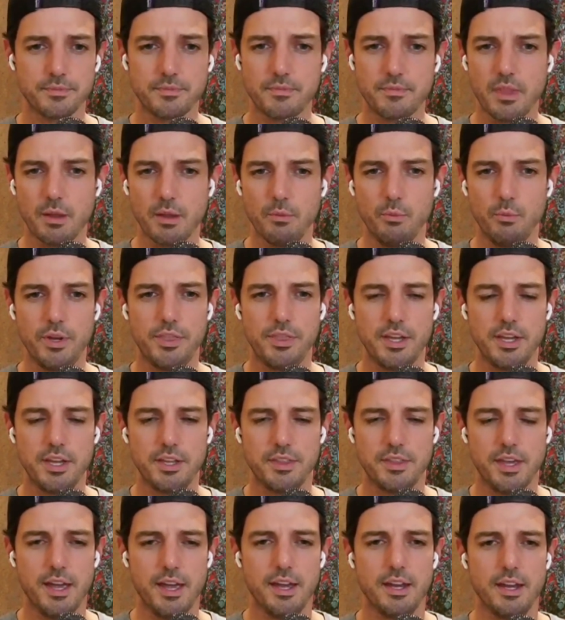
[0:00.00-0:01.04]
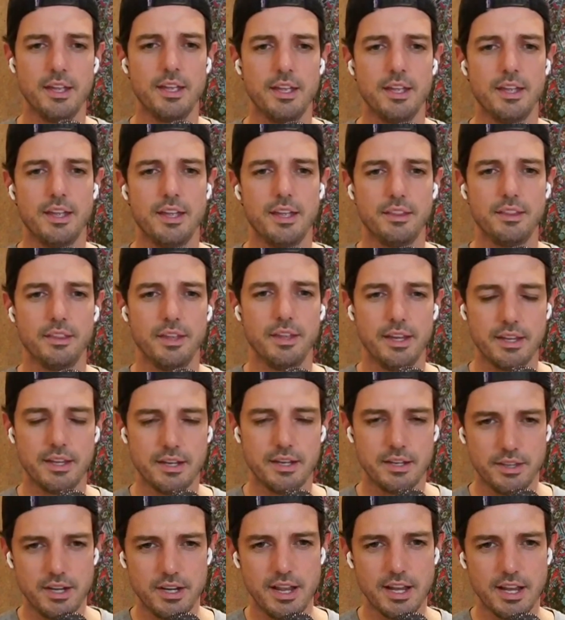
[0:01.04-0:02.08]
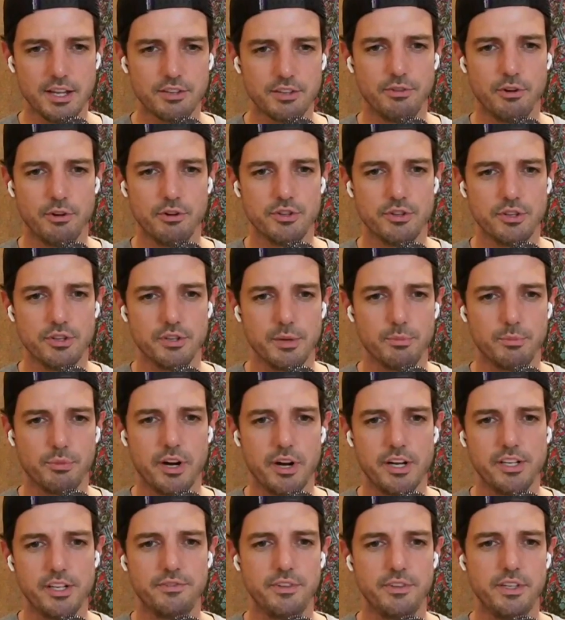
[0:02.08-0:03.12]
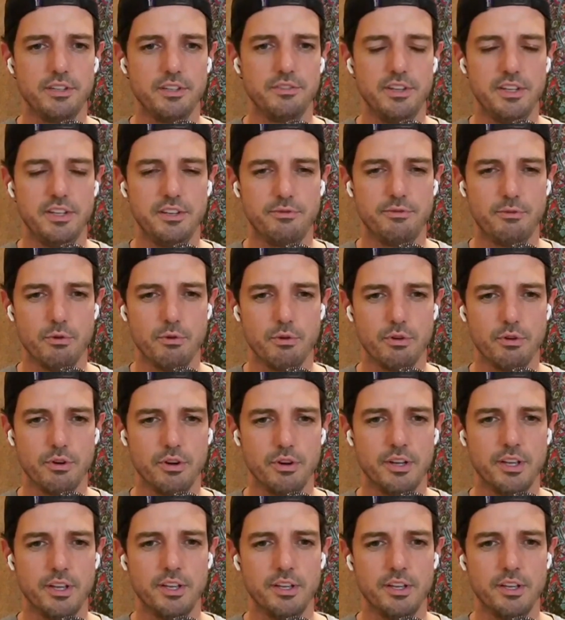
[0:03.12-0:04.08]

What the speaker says: we think that like the next version, like Price Feeds V4,